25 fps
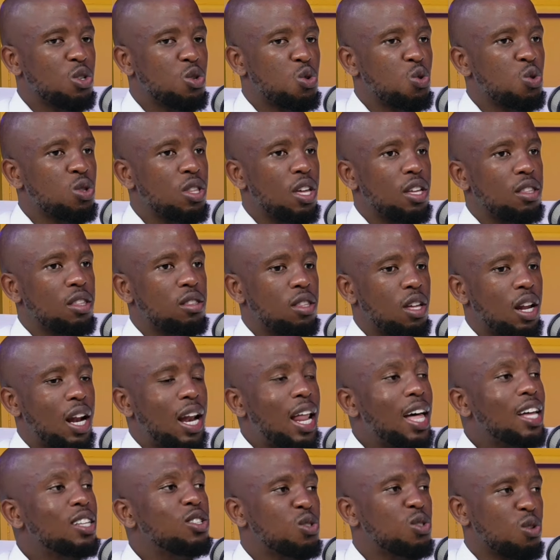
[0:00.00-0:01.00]
through the, the
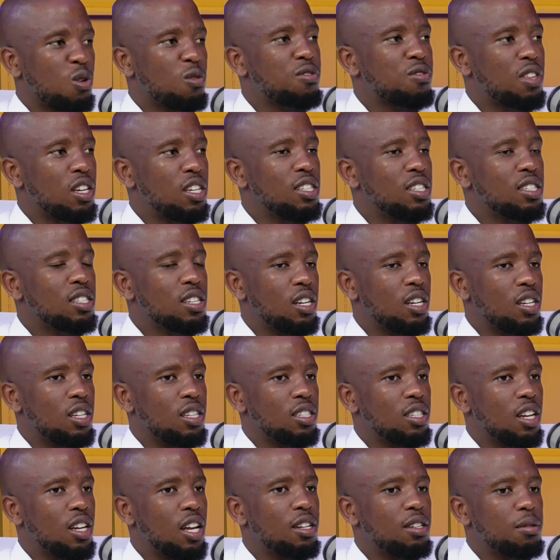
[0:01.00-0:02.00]
lens of the
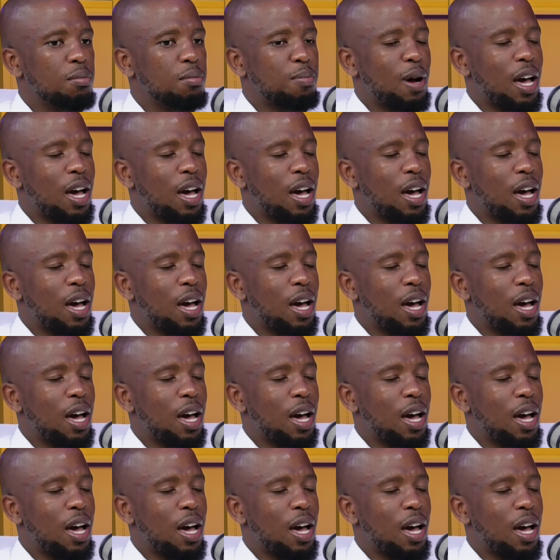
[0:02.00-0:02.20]
internet and mm.